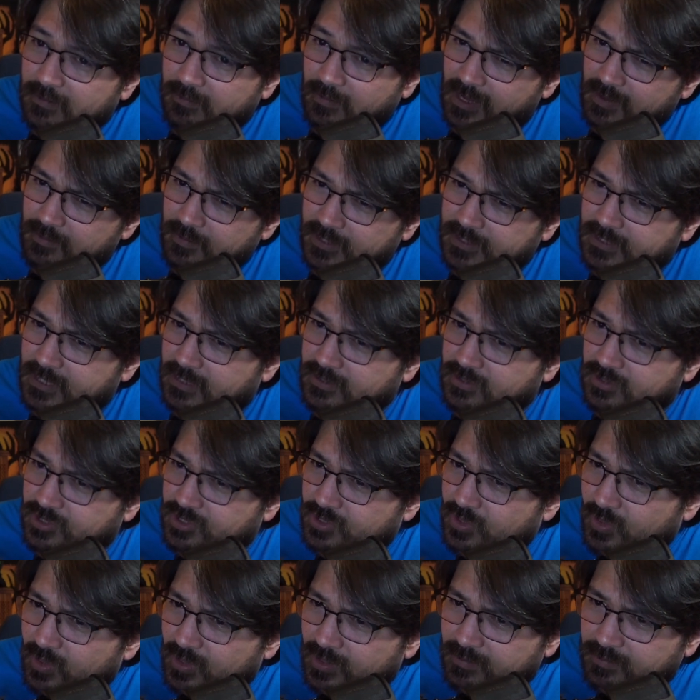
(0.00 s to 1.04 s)
might be Doctor
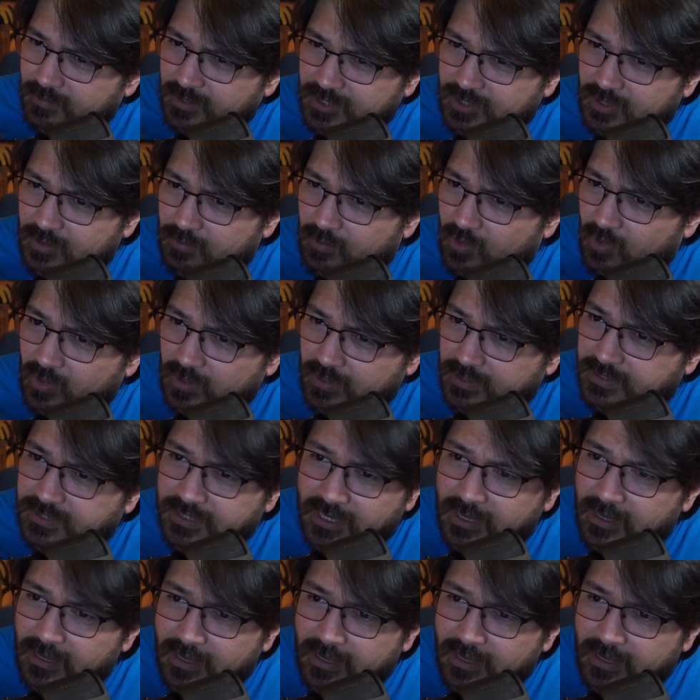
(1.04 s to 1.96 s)
Seward and Mister Morris.